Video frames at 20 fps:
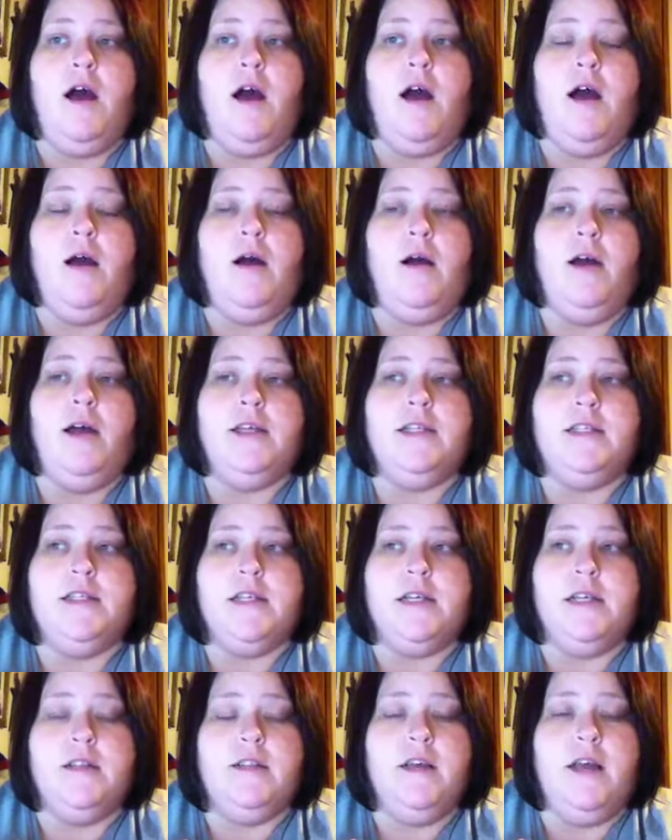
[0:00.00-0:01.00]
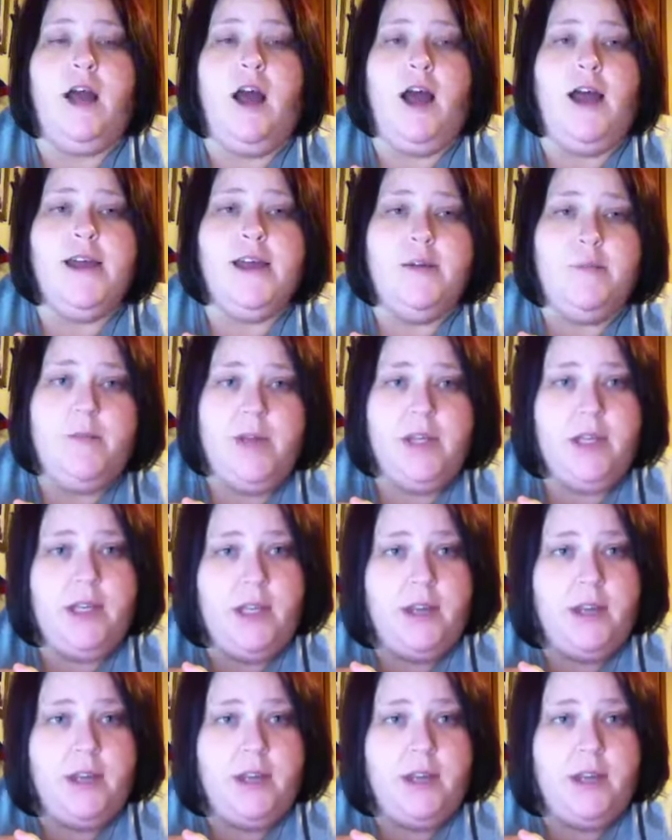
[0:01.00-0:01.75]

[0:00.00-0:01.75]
I seen that I had been